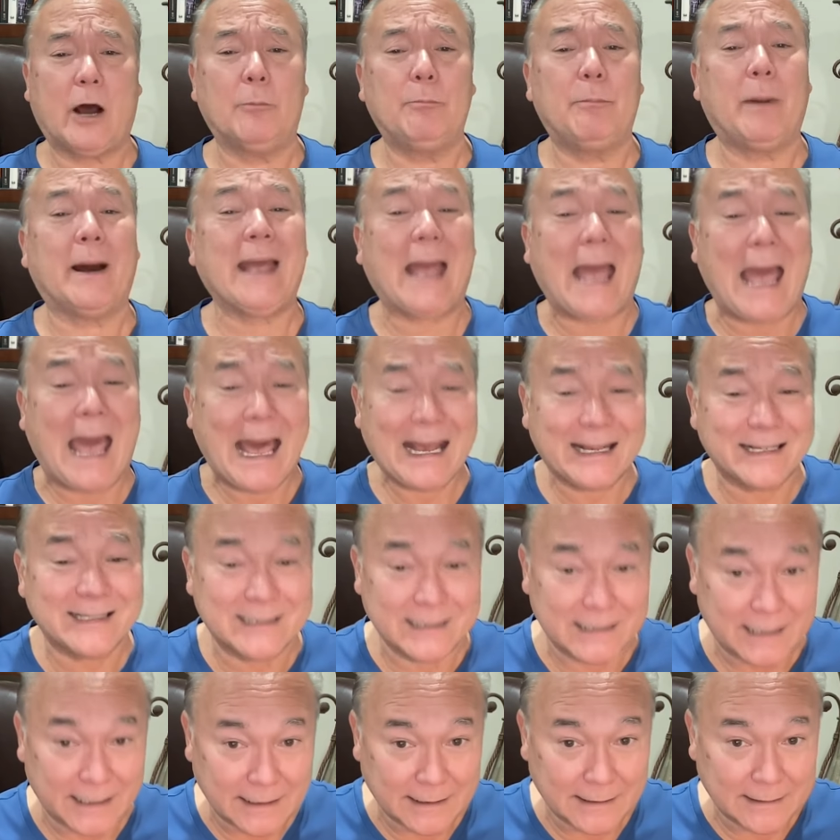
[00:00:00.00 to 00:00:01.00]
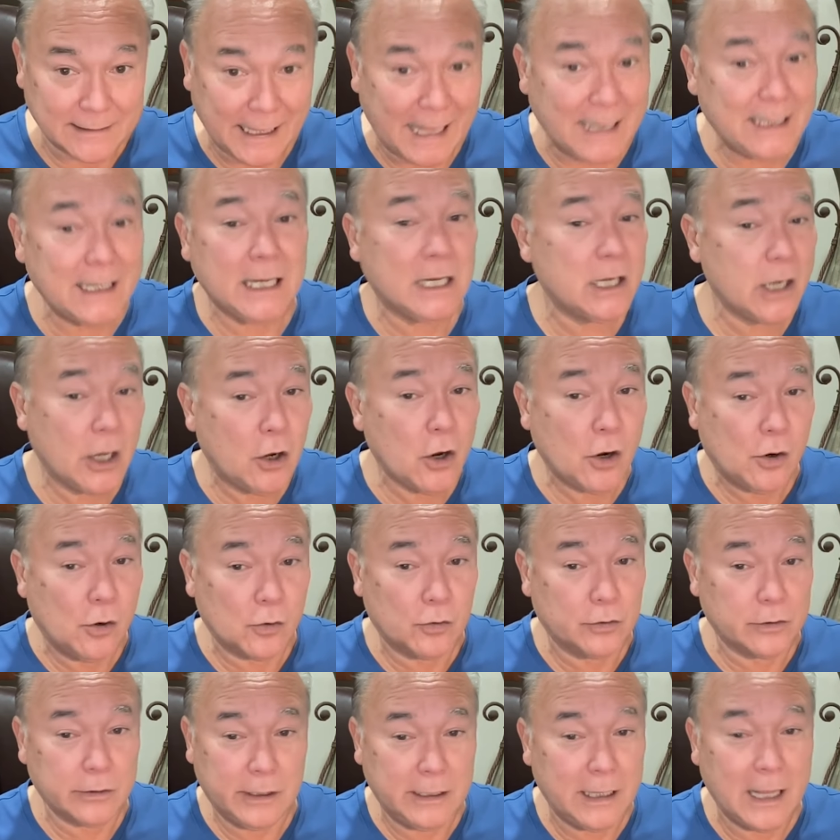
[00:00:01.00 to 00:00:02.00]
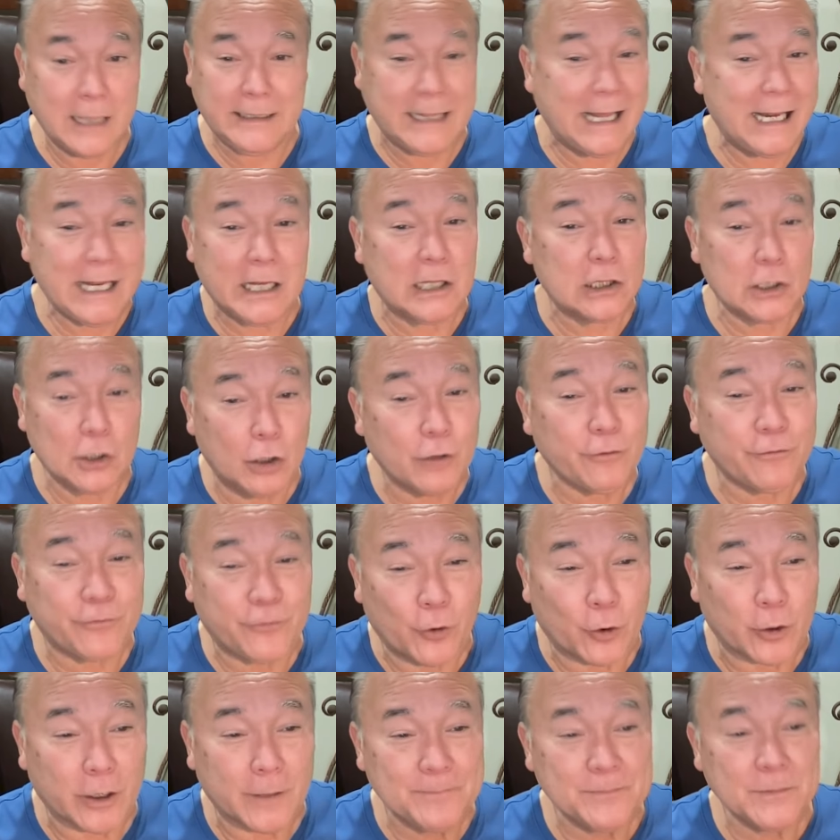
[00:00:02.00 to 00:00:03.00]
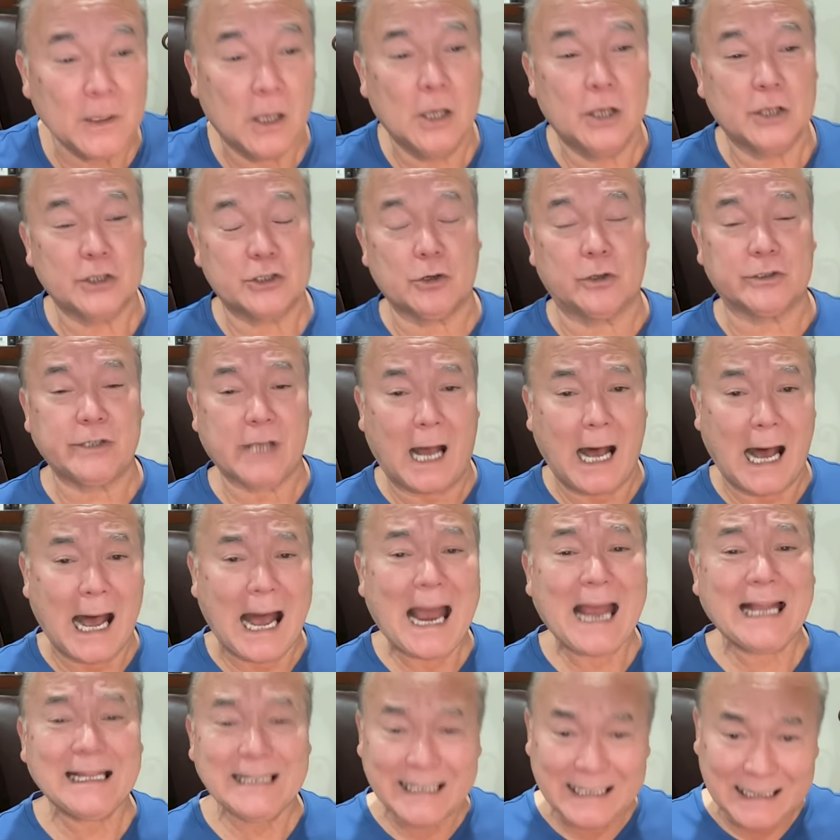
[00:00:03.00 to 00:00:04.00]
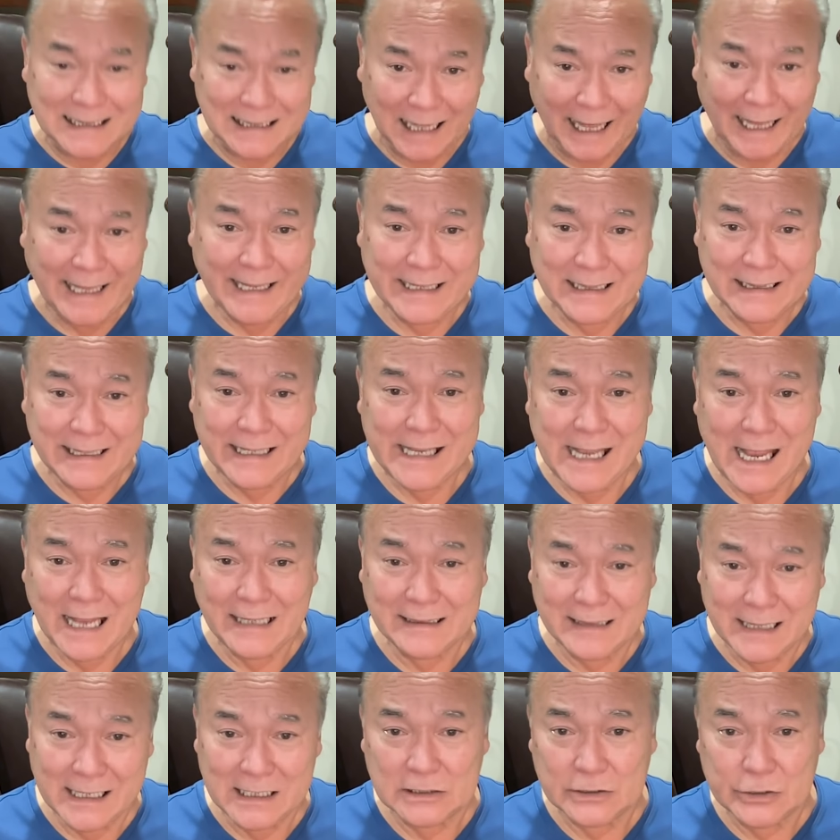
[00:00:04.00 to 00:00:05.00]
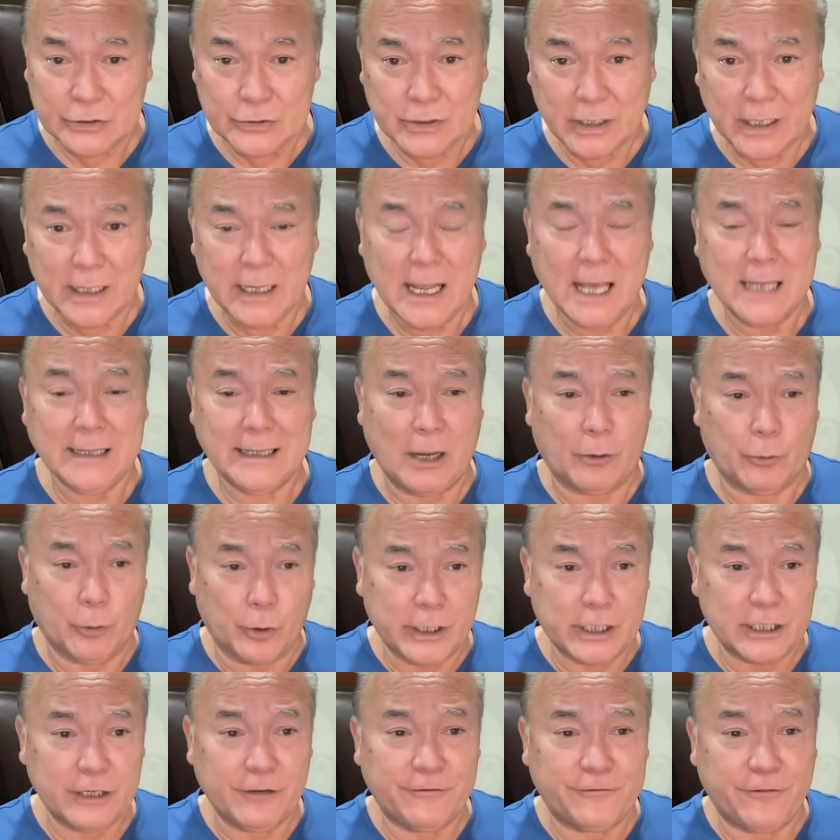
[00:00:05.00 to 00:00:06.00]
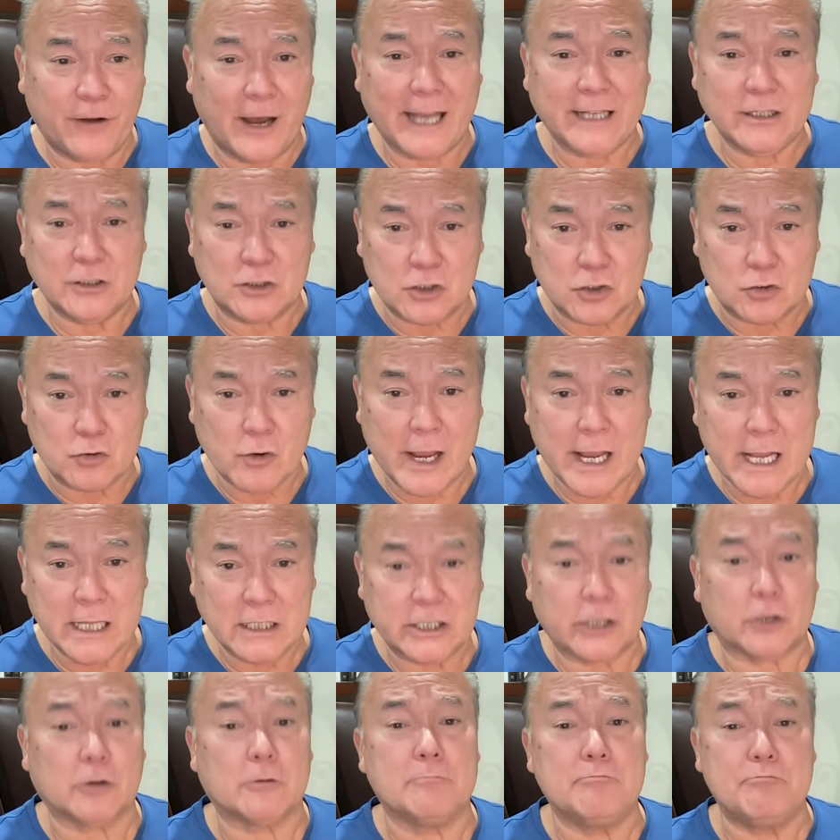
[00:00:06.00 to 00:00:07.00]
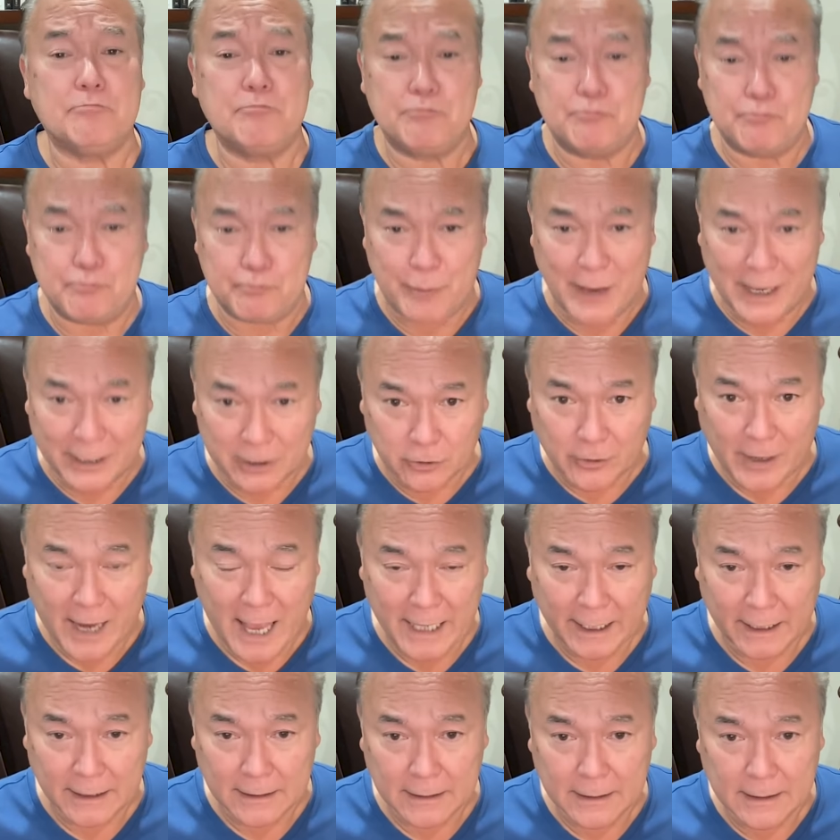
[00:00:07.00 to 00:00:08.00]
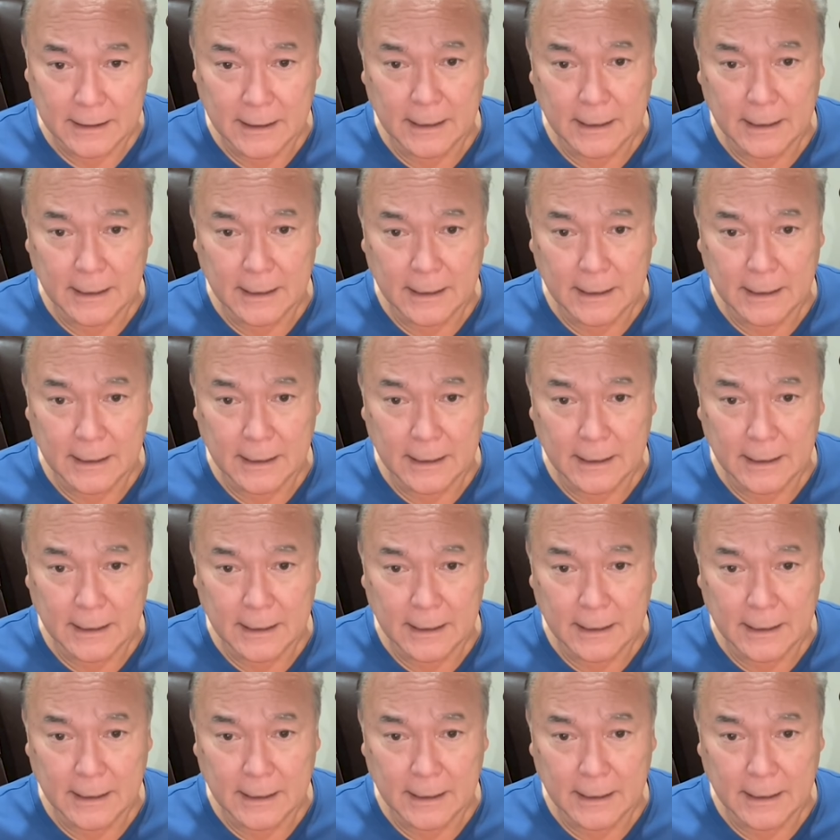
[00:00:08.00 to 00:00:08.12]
out by accident. They didn't know. They didn't look for it. So it's highly likely, I think, Luke, that we're going to find strains that are better at it.